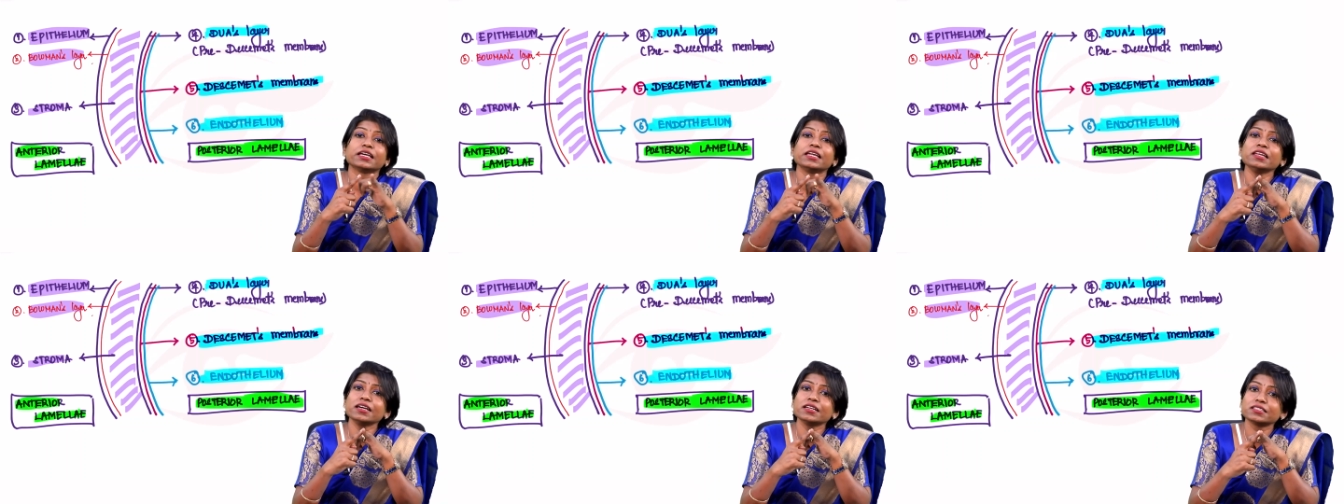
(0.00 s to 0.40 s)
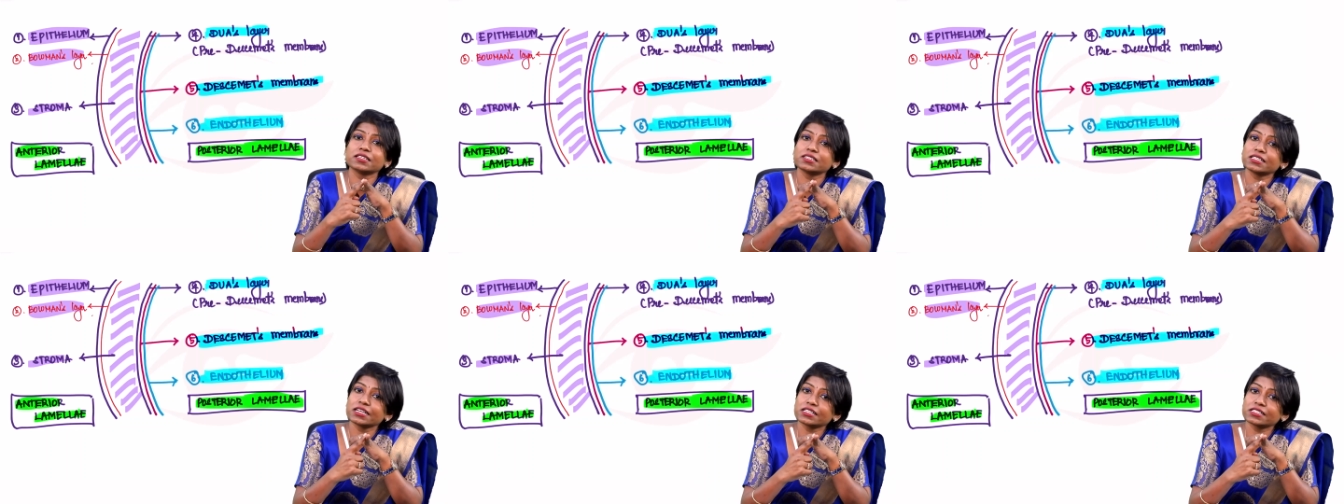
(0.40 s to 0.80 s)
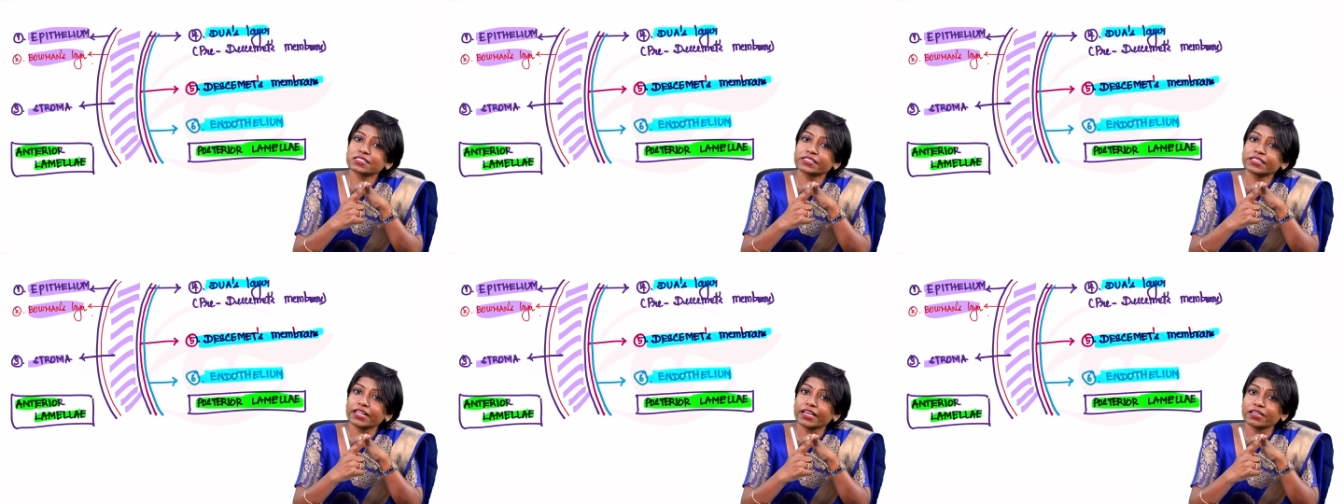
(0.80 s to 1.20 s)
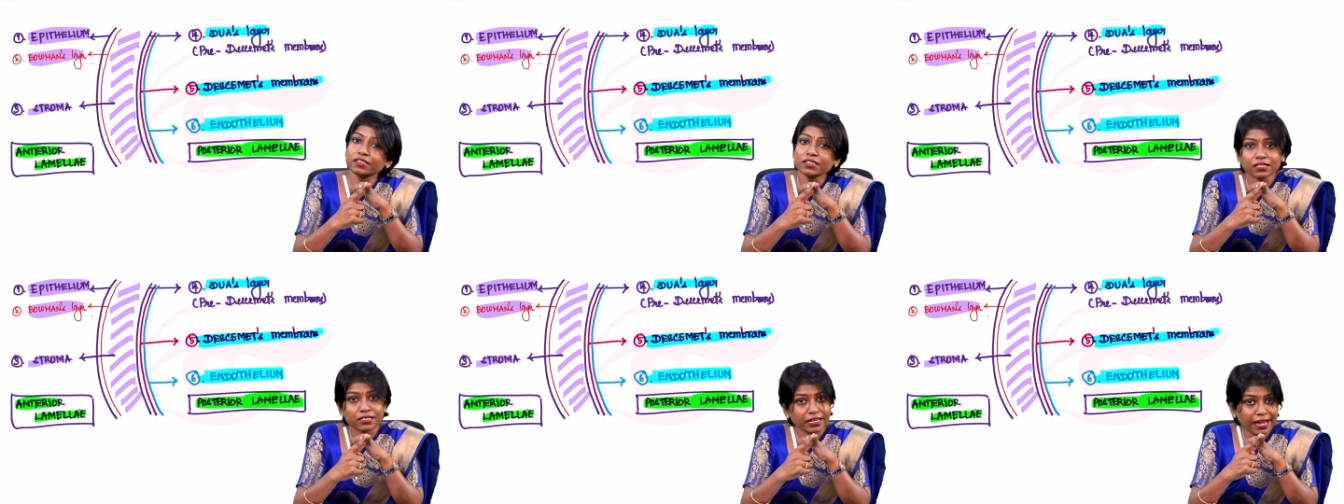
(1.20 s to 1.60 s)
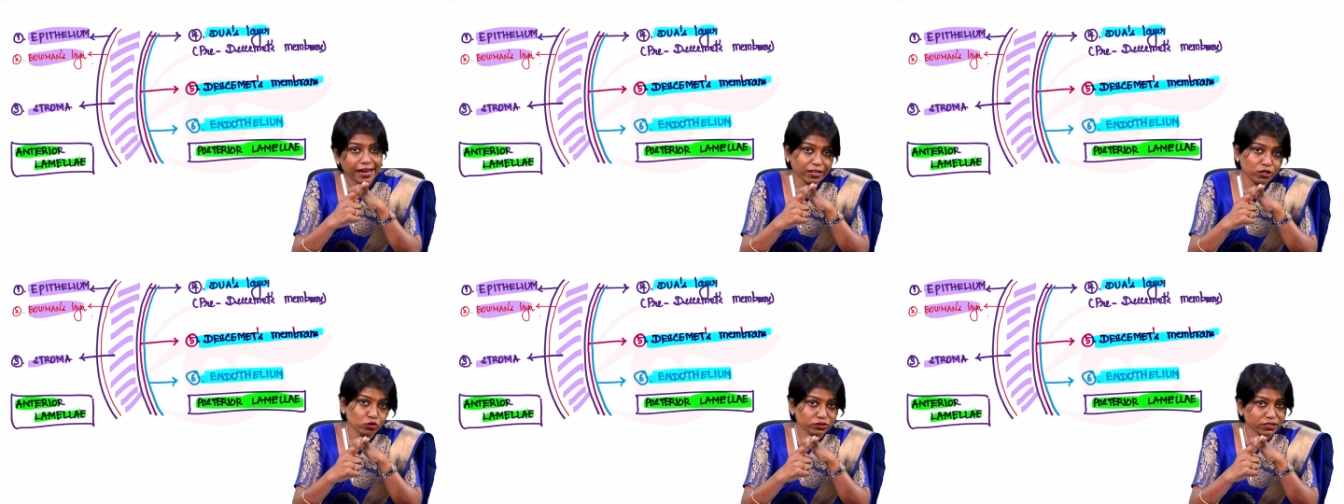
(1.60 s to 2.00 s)
Then the sixth layer,
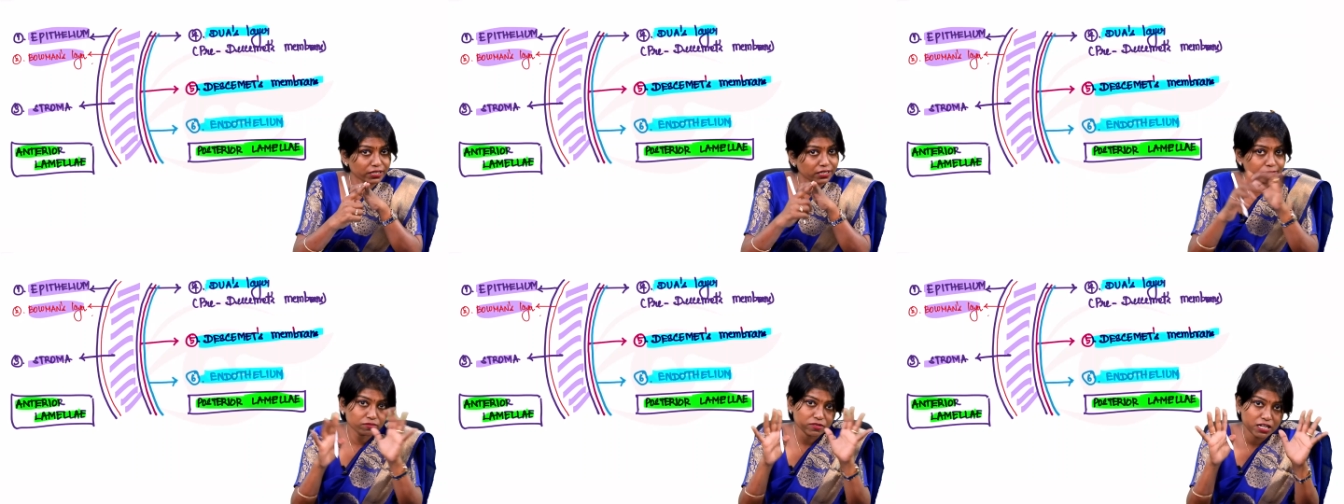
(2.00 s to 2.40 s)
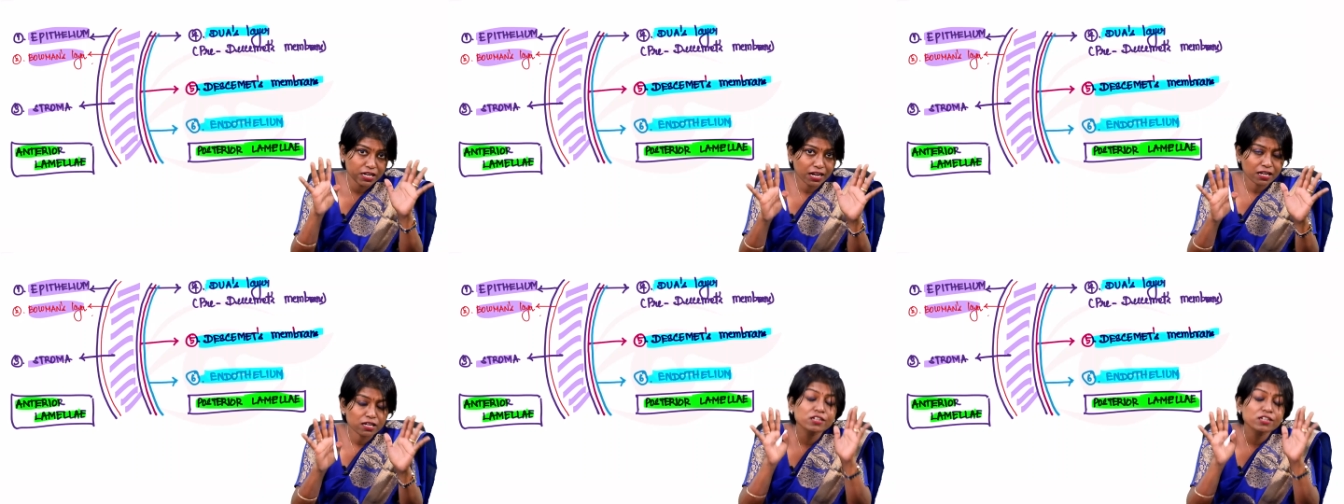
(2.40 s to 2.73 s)
endothelium. Okay?